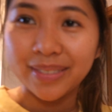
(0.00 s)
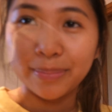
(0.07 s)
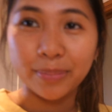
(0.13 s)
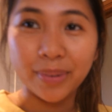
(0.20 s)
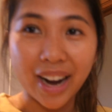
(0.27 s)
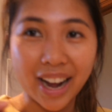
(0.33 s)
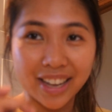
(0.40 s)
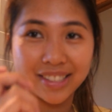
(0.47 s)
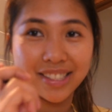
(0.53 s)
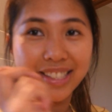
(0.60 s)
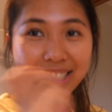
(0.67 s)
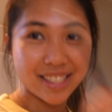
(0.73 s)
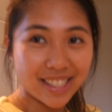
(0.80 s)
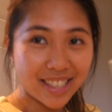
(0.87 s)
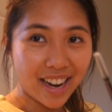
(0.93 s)
brows
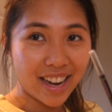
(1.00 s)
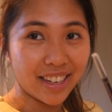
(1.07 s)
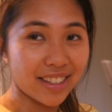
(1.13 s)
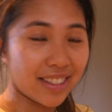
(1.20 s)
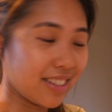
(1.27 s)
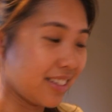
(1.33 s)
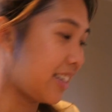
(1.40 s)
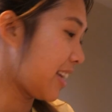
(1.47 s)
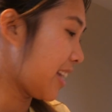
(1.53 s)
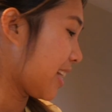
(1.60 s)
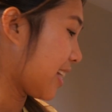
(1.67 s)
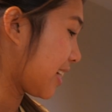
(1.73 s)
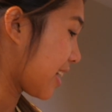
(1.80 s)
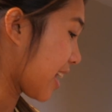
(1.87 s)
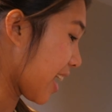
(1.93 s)
done.
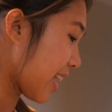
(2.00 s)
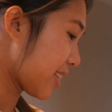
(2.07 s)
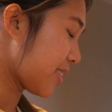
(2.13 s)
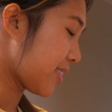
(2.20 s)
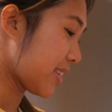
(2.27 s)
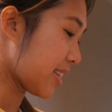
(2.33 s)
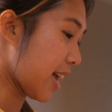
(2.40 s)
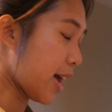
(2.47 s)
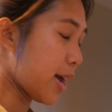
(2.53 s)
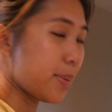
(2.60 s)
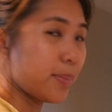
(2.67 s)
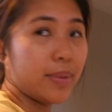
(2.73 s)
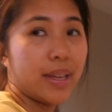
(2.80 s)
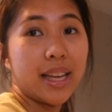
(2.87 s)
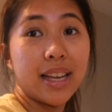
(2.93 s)
Next
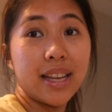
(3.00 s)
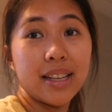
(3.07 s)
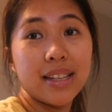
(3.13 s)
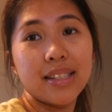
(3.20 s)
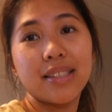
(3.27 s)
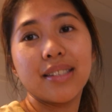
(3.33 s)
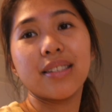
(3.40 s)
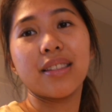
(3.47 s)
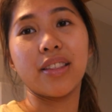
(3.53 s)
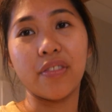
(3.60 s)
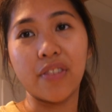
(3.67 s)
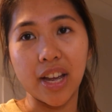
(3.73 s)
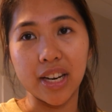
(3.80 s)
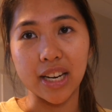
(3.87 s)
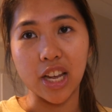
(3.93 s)
step is the
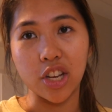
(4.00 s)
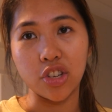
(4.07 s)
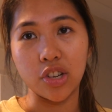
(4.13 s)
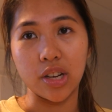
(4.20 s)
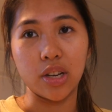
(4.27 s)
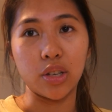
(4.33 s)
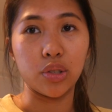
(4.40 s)
foundation.